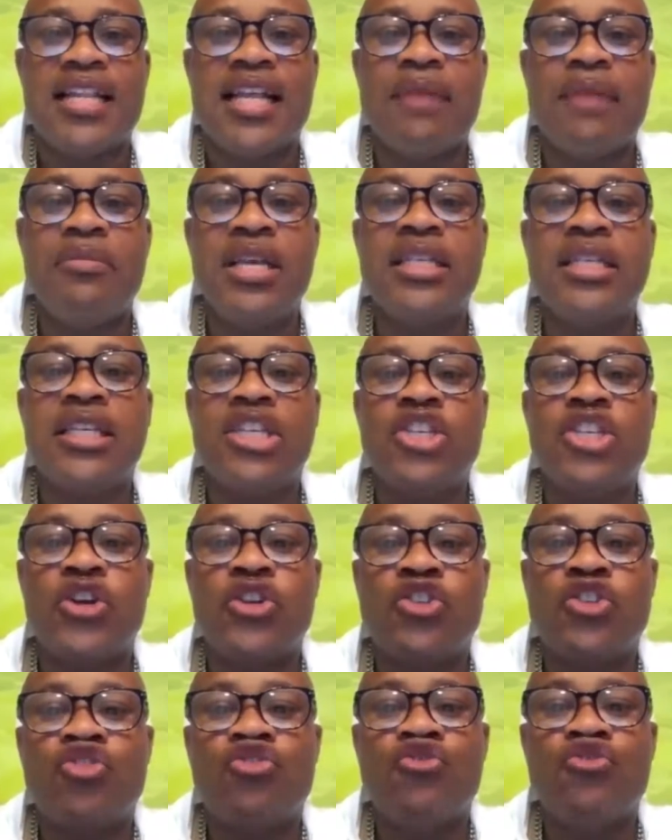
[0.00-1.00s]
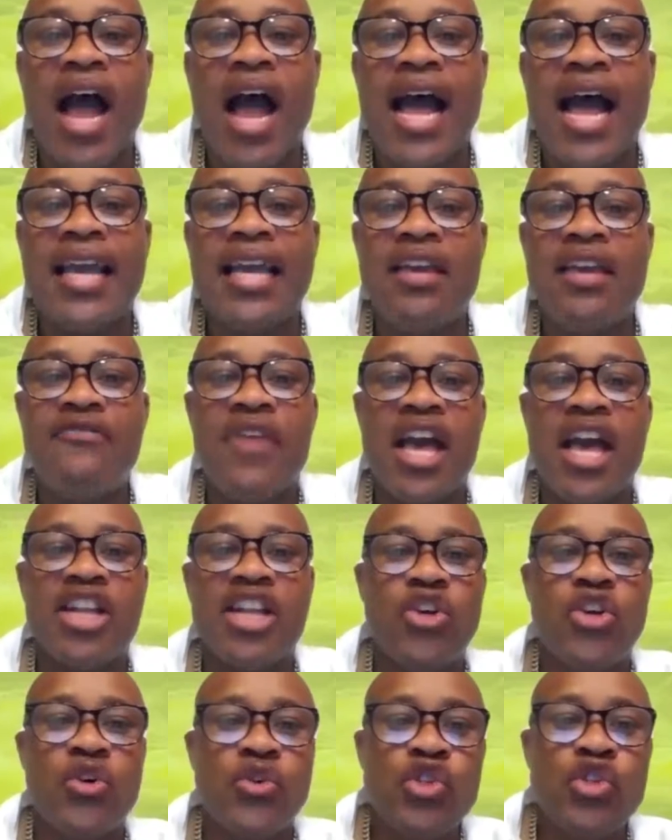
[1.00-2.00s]
That means that your drive
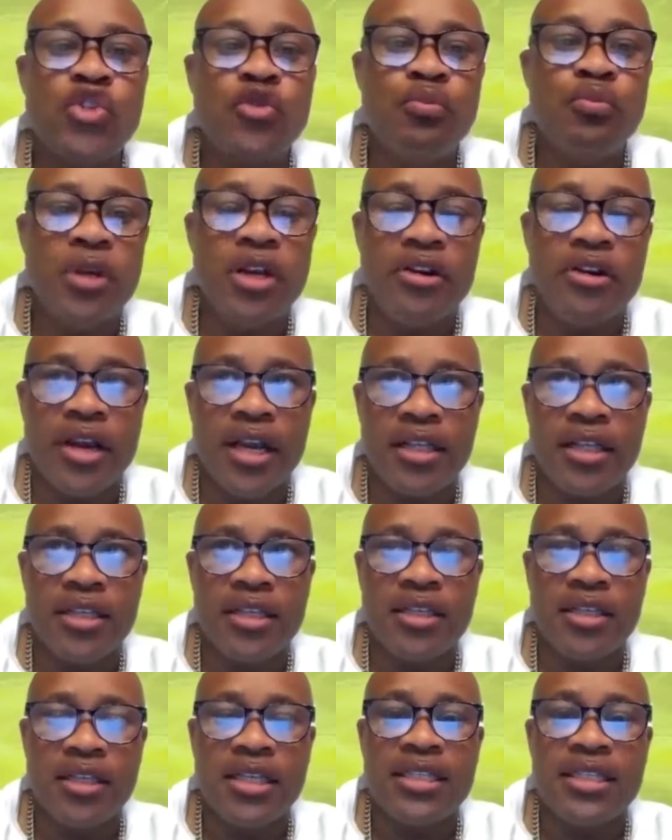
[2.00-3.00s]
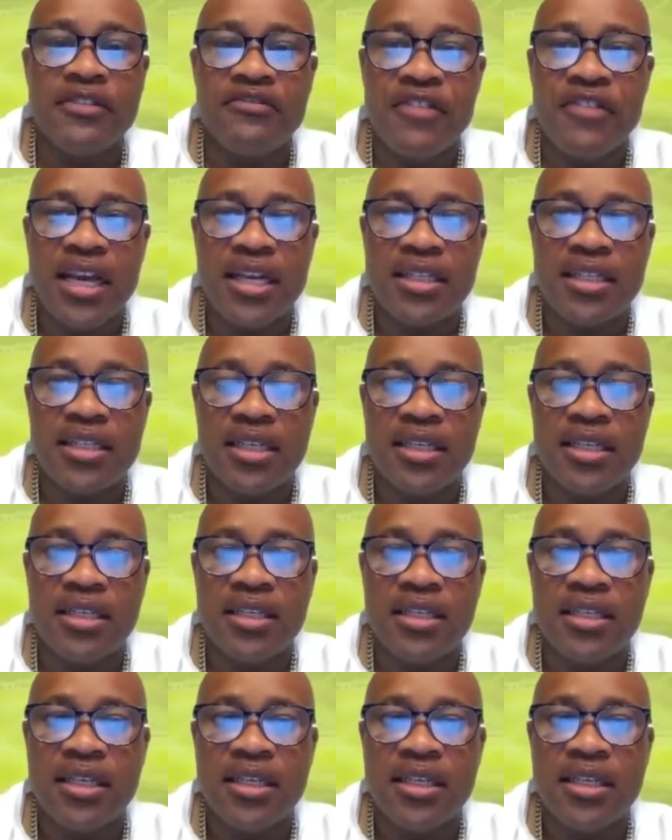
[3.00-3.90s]
and your spirit is affected.